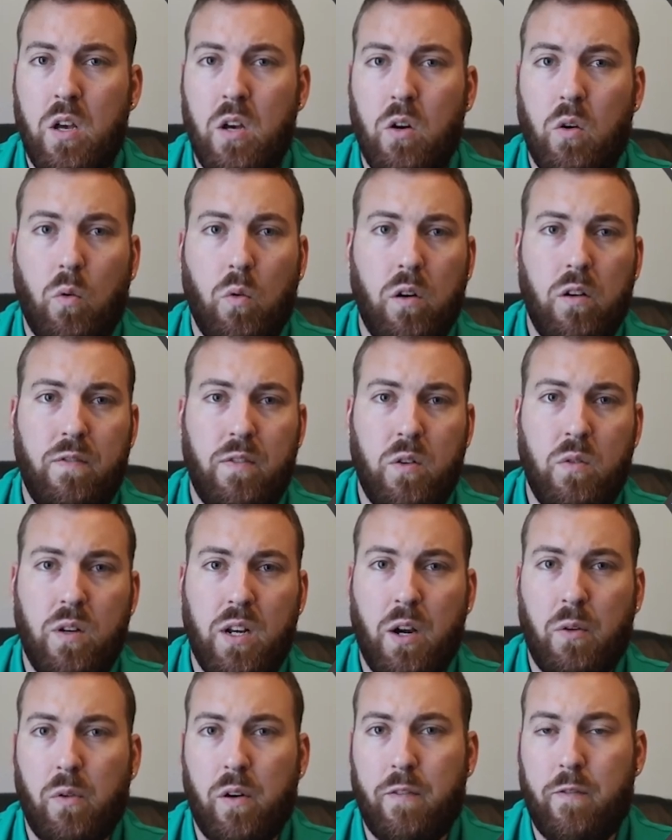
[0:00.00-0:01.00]
or if you need
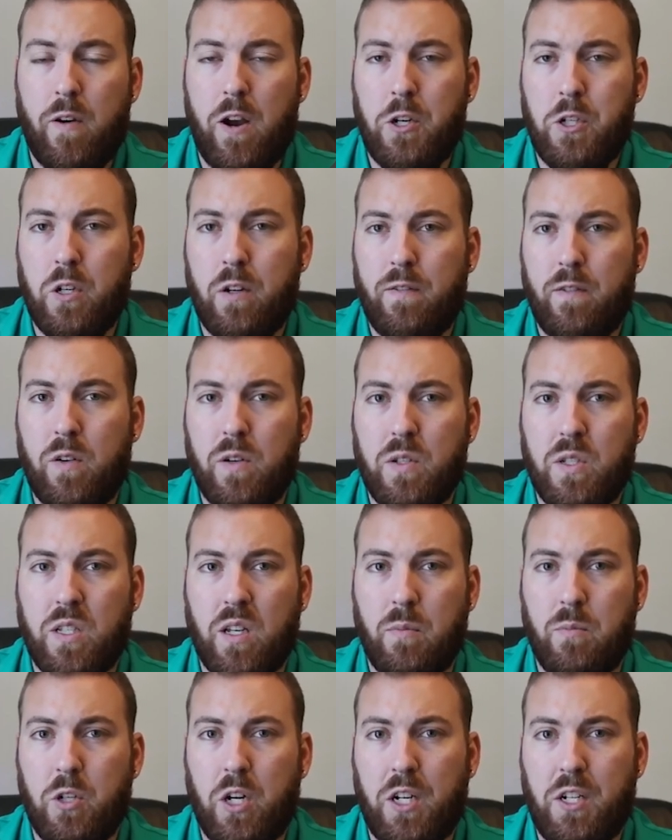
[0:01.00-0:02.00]
a refresher for a
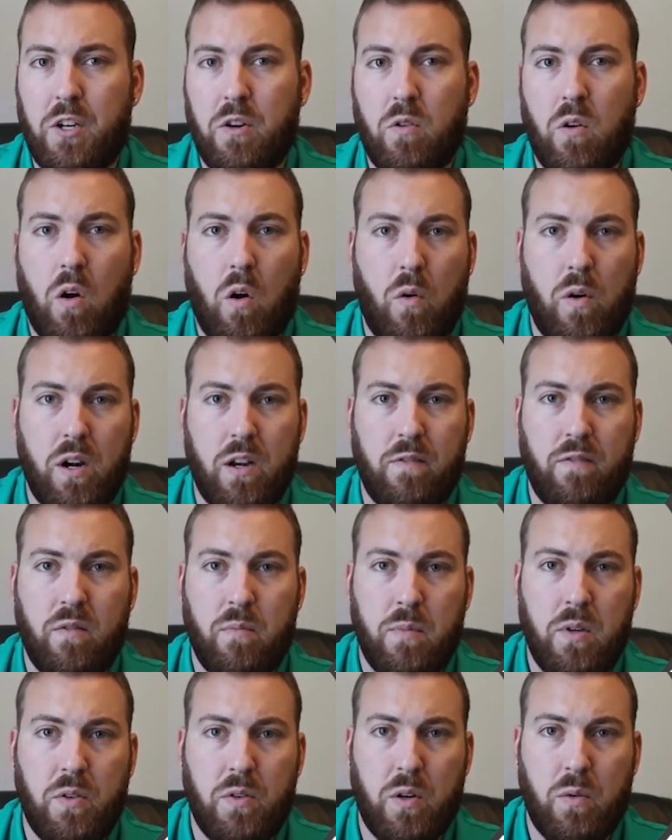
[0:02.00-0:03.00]
subject you're already
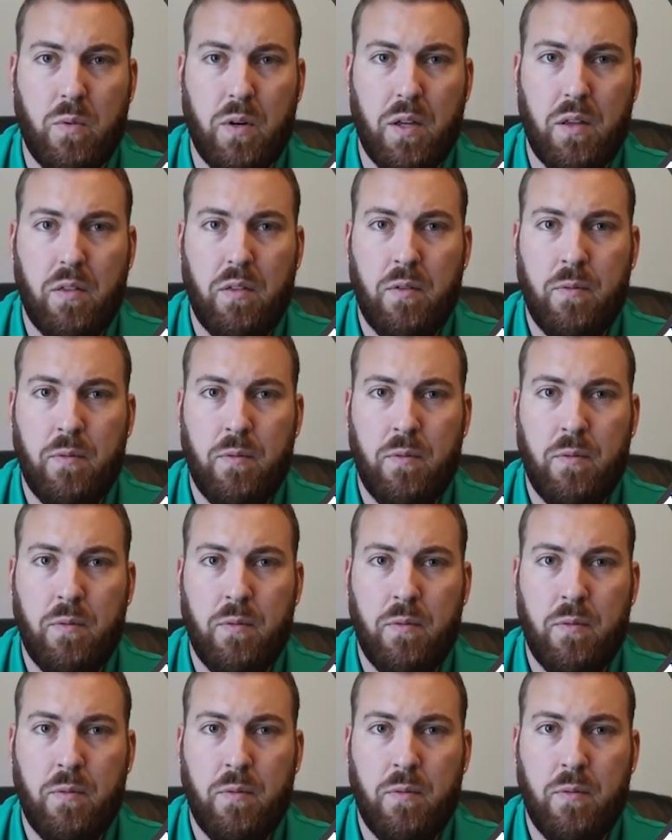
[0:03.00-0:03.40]
familiar with.